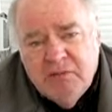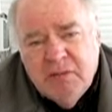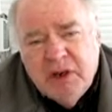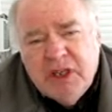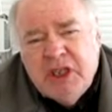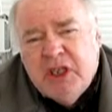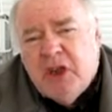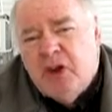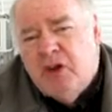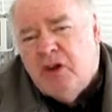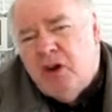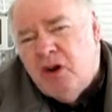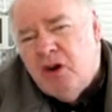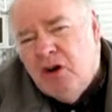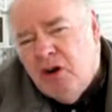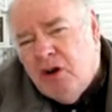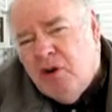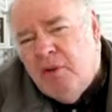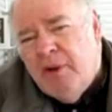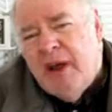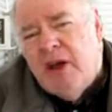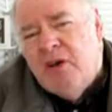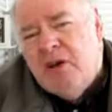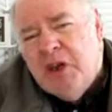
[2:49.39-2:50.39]
But to turn
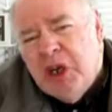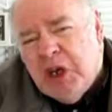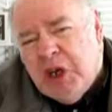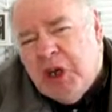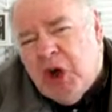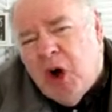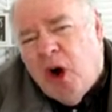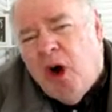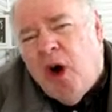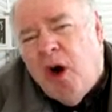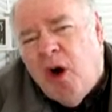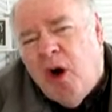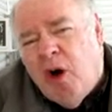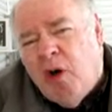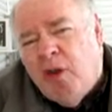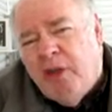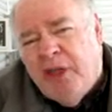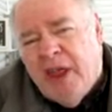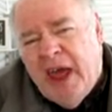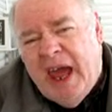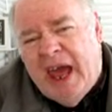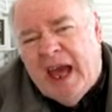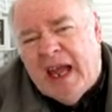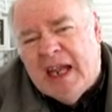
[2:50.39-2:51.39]
around and call
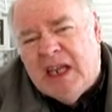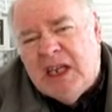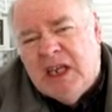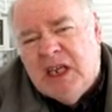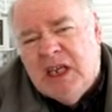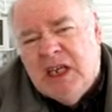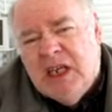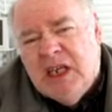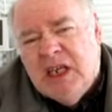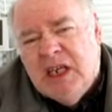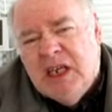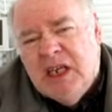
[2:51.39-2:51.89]
that